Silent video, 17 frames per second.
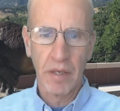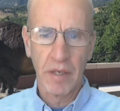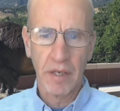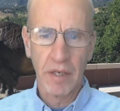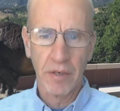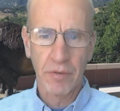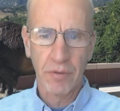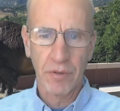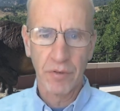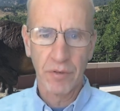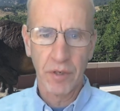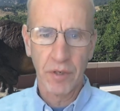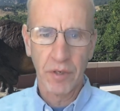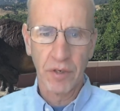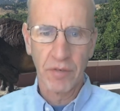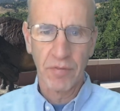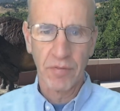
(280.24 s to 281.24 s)
interest
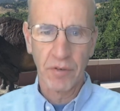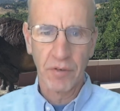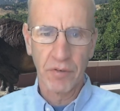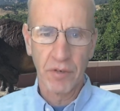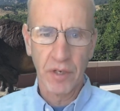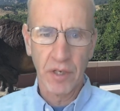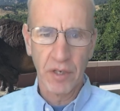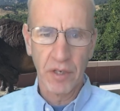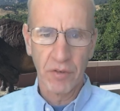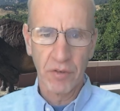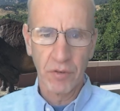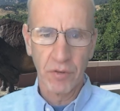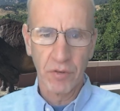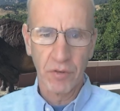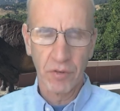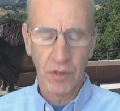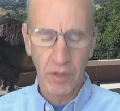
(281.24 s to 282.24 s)
in diversity
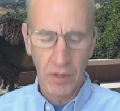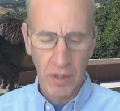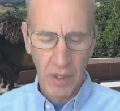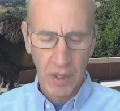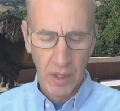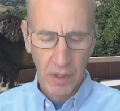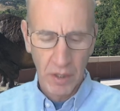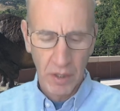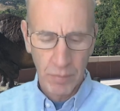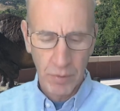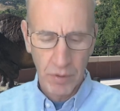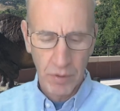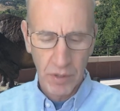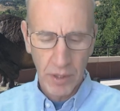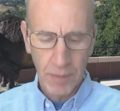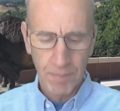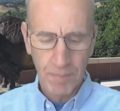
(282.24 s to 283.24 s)
issues in
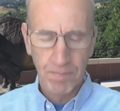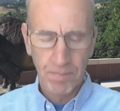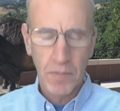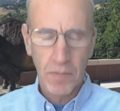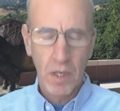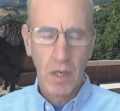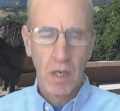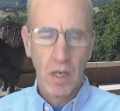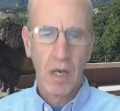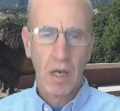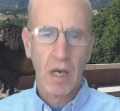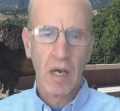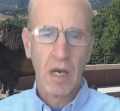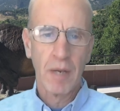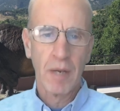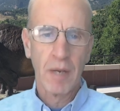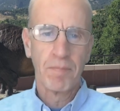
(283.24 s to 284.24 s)
computing.
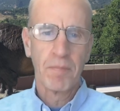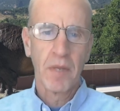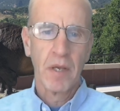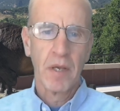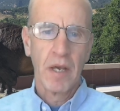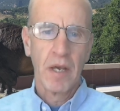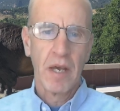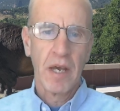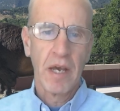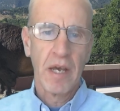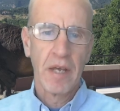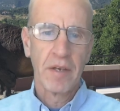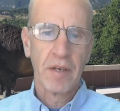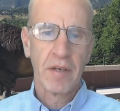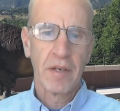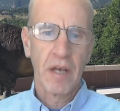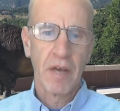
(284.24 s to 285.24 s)
And
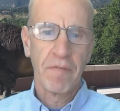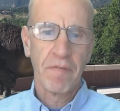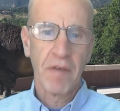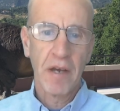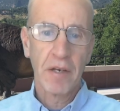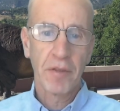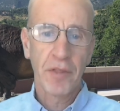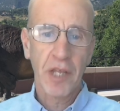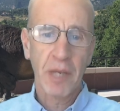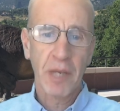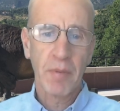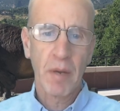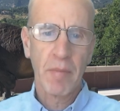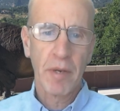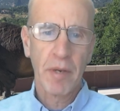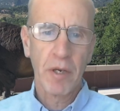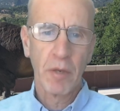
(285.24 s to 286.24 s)
a final thing
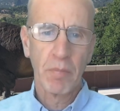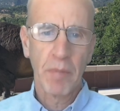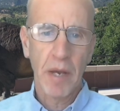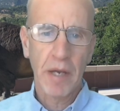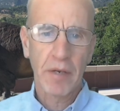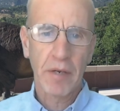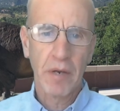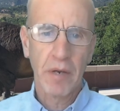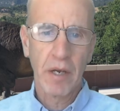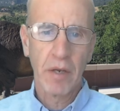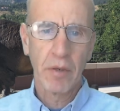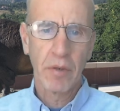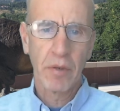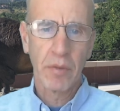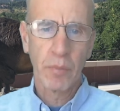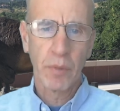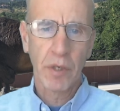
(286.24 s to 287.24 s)
about my own
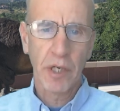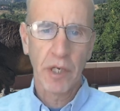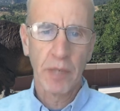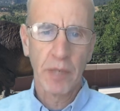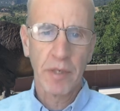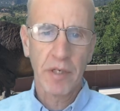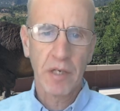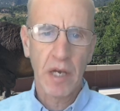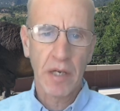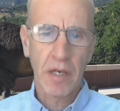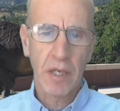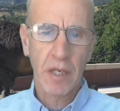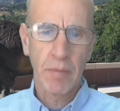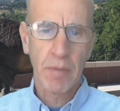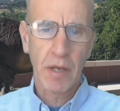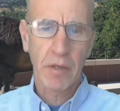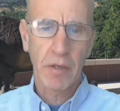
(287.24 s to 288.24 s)
background, we're going to be talking
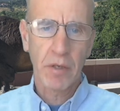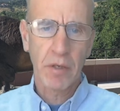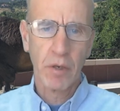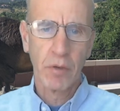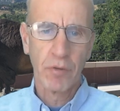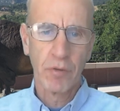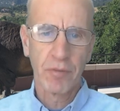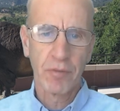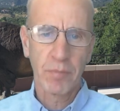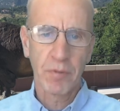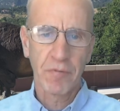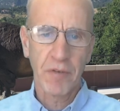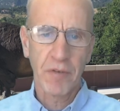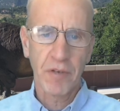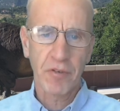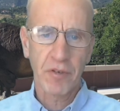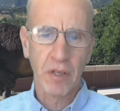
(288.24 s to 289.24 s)
about codes of
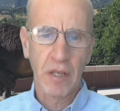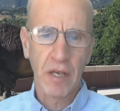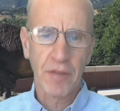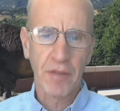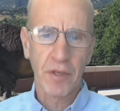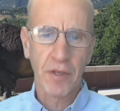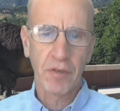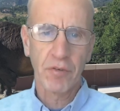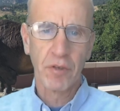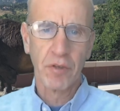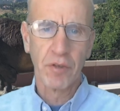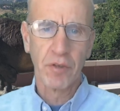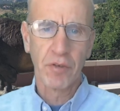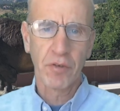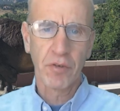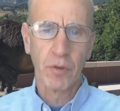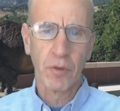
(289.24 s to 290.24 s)
professional ethics in
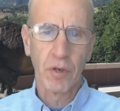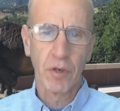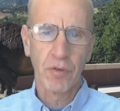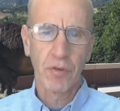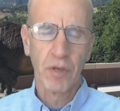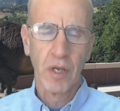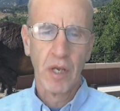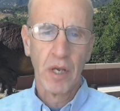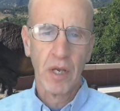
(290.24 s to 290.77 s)
this course.